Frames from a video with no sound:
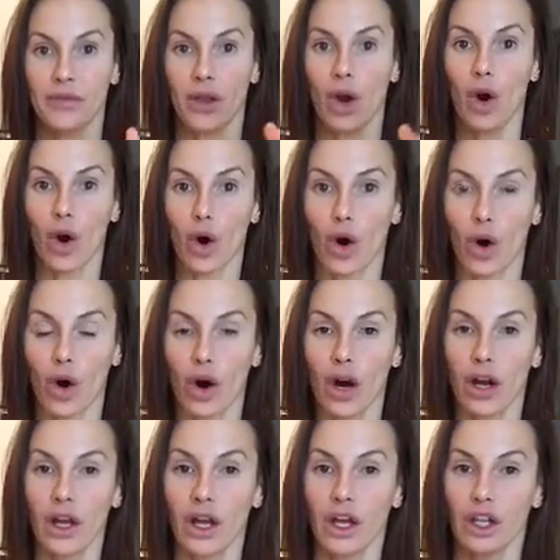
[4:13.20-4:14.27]
or
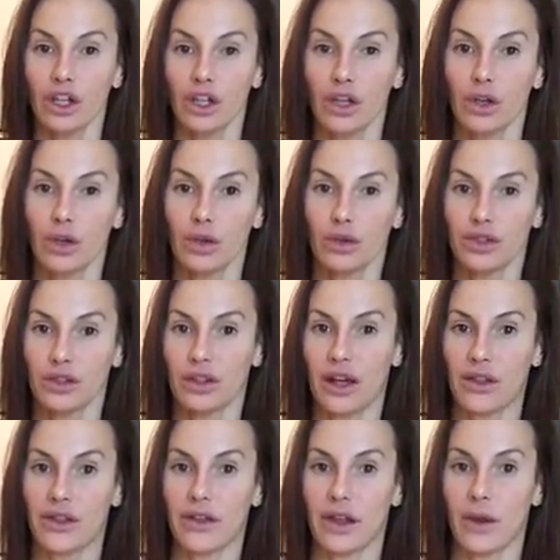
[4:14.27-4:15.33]
you do
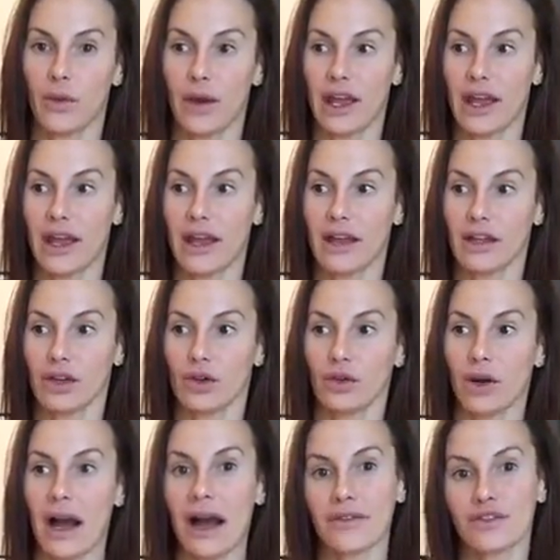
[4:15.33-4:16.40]
that thing where you'll
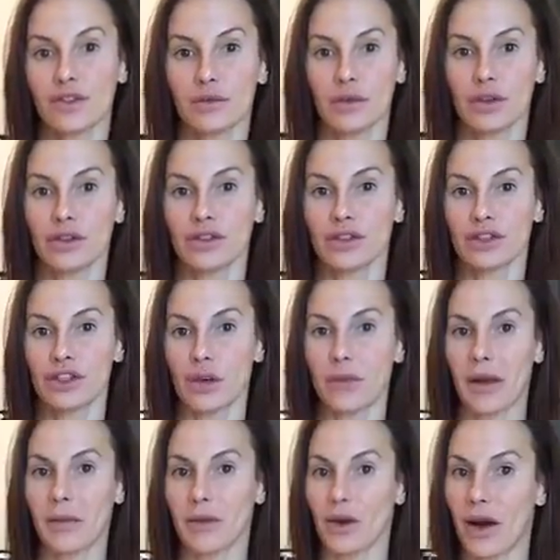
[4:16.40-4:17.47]
have some lunch,
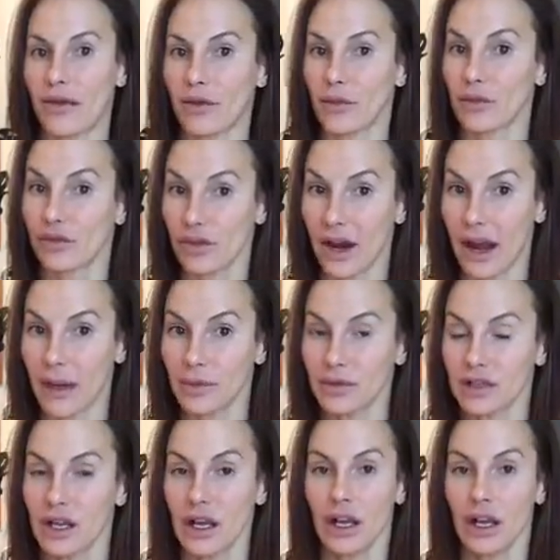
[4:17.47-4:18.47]
maybe you haven't prepped,